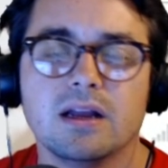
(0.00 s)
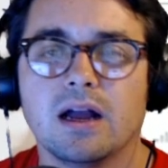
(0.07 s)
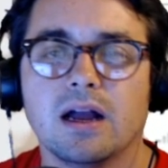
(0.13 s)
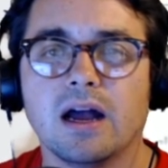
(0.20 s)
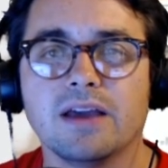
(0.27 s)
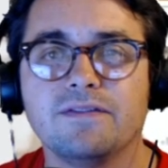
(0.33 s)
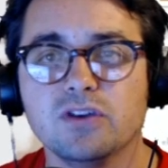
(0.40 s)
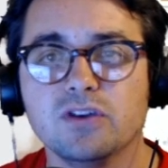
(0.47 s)

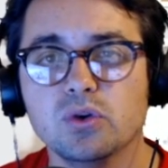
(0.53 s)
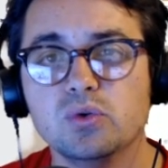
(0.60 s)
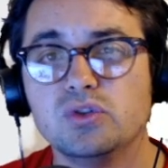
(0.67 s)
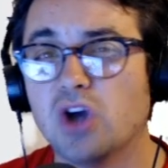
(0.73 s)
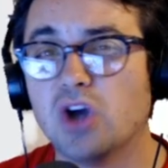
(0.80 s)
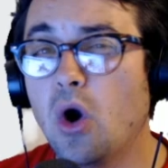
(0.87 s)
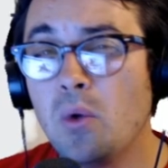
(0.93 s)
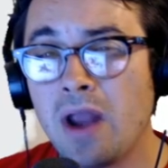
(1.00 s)
If you
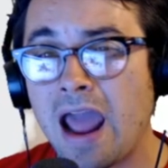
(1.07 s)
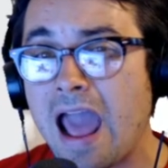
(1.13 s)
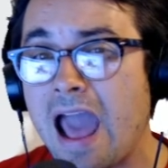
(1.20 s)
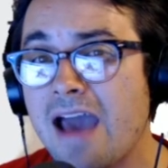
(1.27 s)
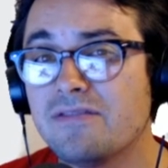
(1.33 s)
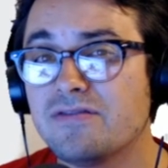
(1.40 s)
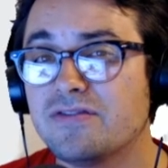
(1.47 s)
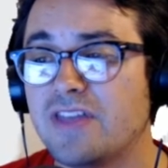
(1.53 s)
don't
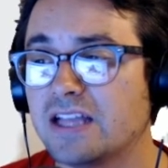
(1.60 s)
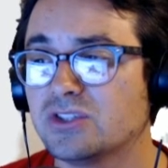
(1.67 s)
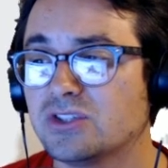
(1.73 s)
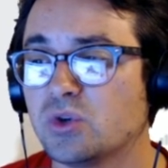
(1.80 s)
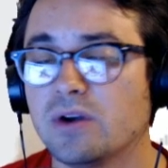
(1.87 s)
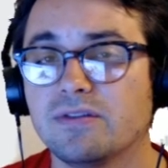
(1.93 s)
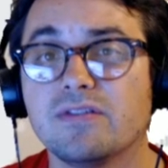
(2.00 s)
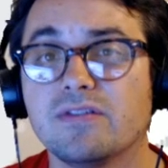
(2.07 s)
have that
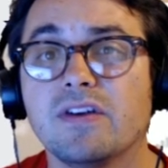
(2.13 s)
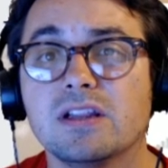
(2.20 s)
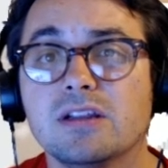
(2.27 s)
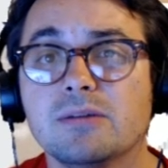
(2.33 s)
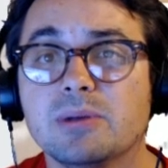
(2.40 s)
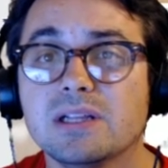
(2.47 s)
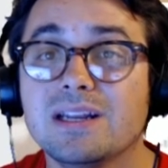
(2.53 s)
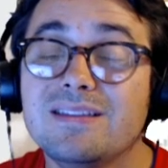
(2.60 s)
sort of
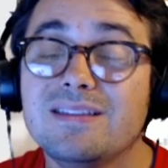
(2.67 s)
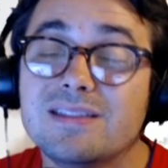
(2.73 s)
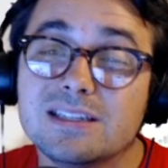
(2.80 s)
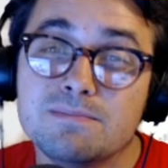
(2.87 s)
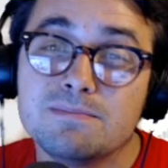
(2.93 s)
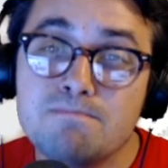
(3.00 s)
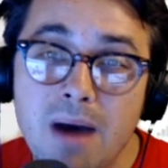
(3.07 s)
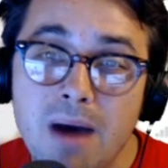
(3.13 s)
availability,
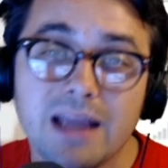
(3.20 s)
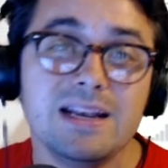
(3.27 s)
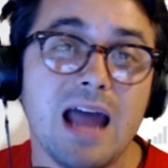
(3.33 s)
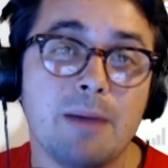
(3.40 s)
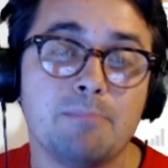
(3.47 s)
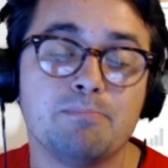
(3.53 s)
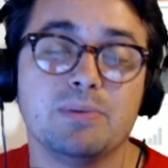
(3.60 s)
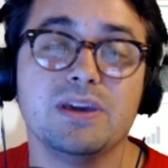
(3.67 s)
this might
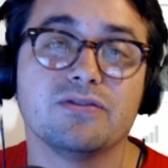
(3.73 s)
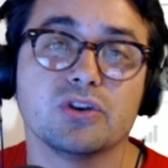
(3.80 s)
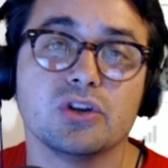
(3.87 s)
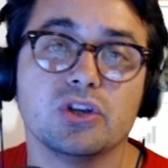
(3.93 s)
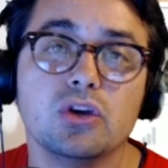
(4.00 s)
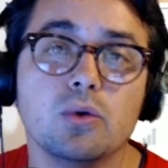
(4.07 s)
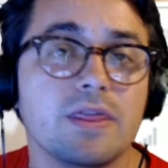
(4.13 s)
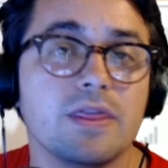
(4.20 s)
not be for
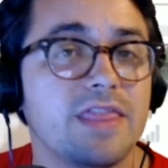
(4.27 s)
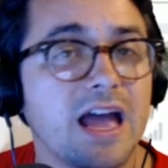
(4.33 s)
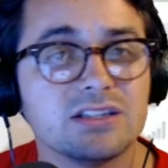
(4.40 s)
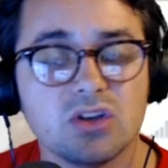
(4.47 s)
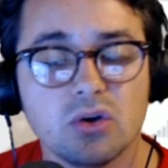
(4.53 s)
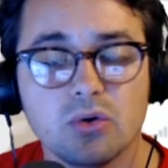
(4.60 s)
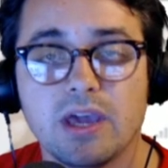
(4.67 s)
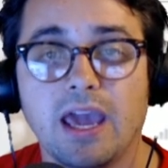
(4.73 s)
you, and
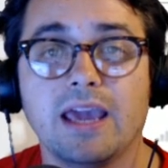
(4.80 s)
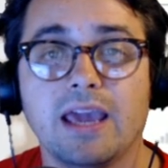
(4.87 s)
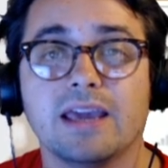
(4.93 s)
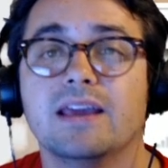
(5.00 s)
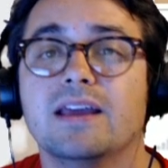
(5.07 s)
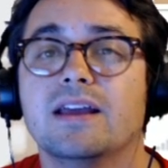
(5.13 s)
that's okay.